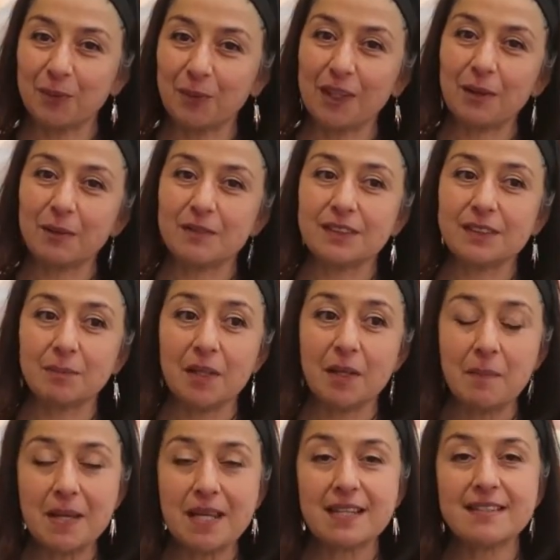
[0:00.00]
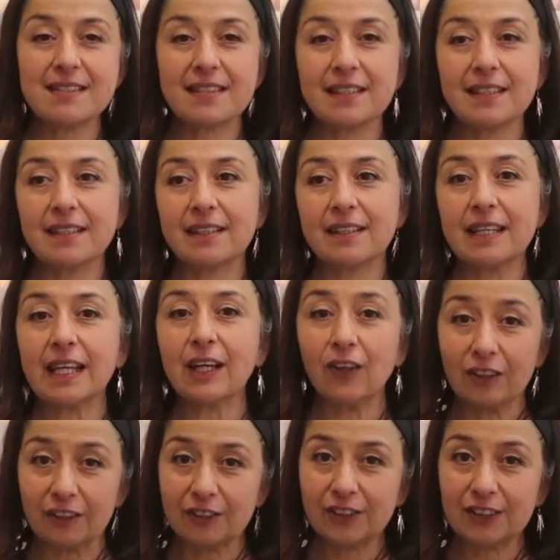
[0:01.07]
to work with some amazing
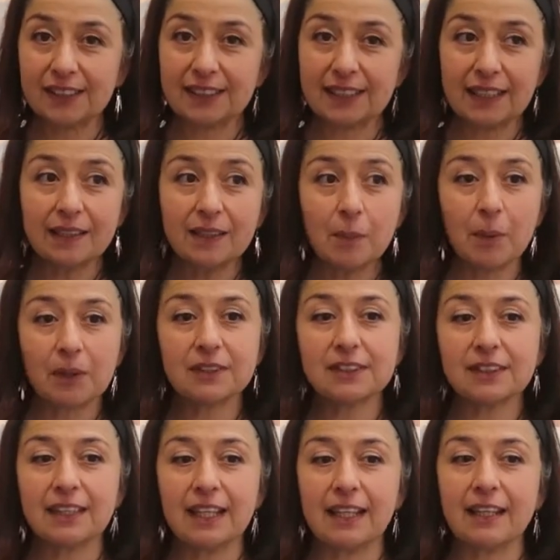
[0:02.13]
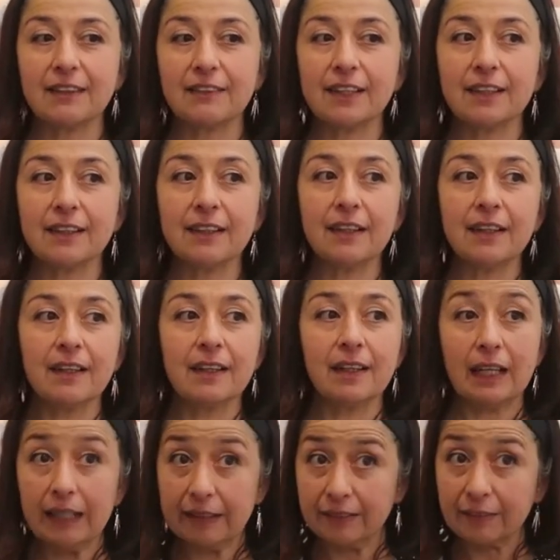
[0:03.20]
ecologists in the Boston area
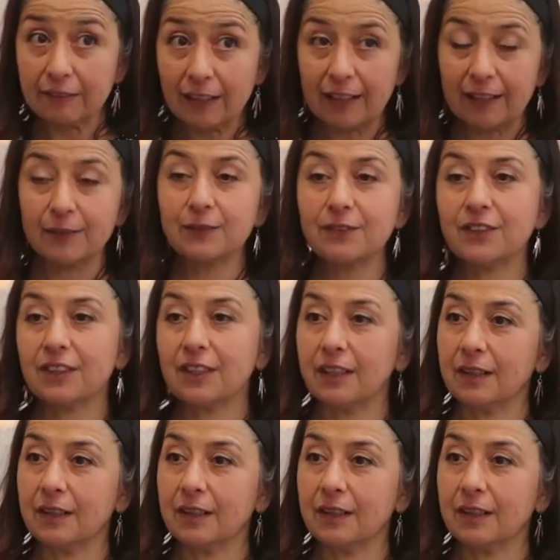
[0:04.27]
and around.